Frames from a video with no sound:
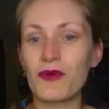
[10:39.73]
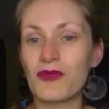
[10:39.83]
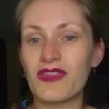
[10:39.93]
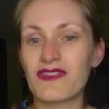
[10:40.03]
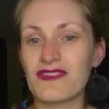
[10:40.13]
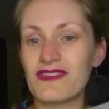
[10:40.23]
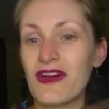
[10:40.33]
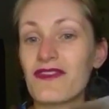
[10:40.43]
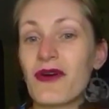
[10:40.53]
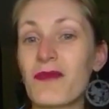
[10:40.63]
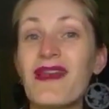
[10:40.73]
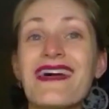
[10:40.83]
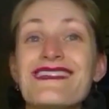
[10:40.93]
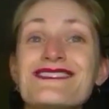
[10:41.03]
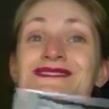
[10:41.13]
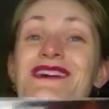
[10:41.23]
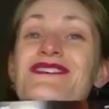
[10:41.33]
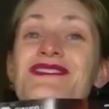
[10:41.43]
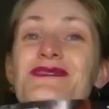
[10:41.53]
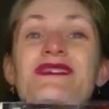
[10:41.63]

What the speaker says: all the others that I've got planned to write for them,